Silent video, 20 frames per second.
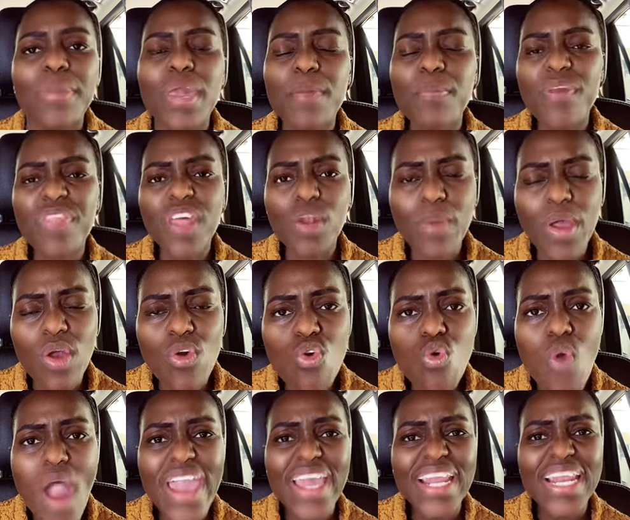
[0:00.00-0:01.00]
People that were
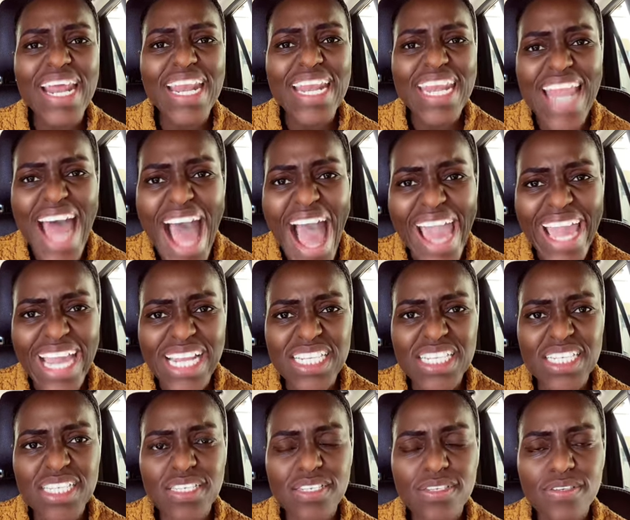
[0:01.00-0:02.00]
crying at
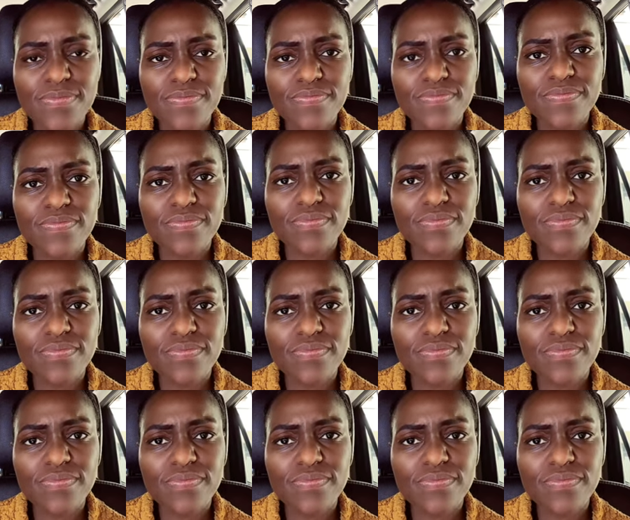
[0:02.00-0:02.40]
night